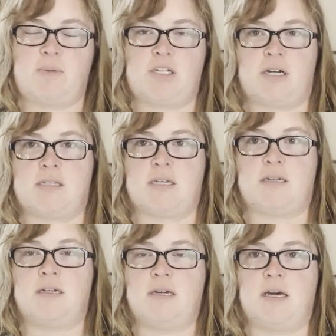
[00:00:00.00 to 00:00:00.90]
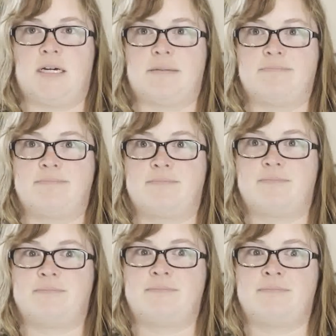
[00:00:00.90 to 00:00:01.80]
Johnson,
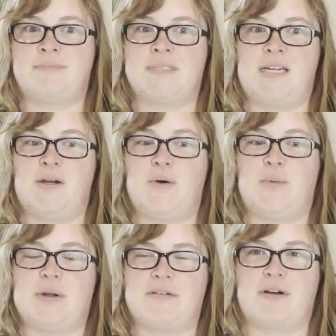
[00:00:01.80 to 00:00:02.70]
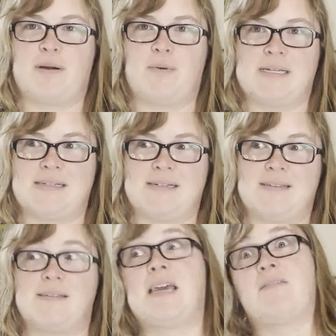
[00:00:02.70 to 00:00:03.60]
one of our
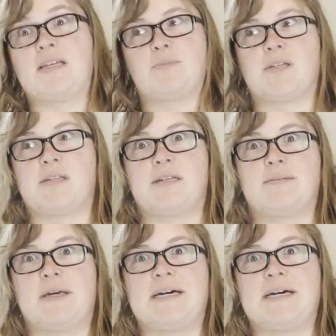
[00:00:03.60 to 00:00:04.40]
presidents and vice president.